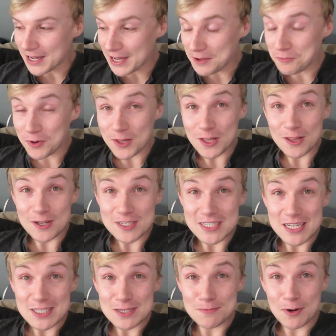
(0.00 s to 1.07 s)
it really looks
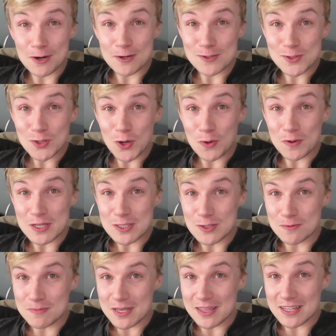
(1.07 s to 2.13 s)
like tomorrow is going
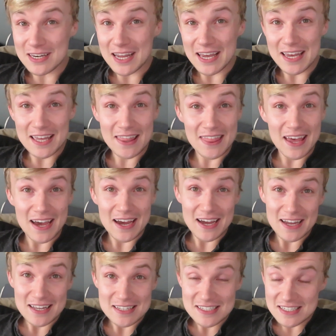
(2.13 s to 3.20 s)
to be the day
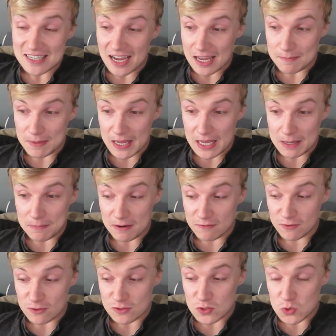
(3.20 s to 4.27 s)
that I make my
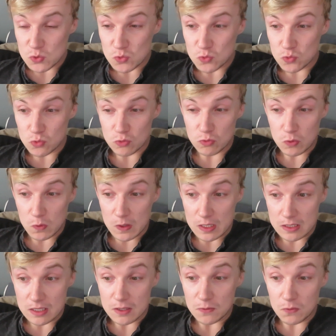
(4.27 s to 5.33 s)
first
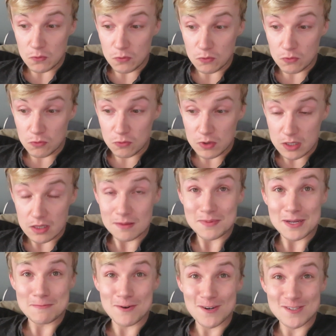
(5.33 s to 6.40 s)
really, really
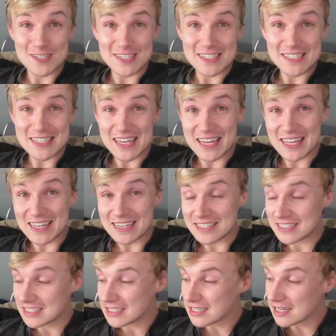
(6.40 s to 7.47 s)
big purchase.
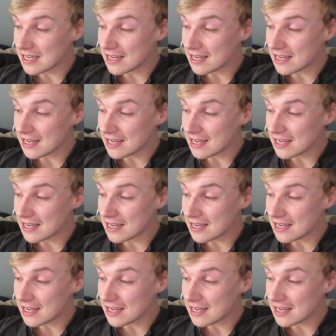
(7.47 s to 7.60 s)
And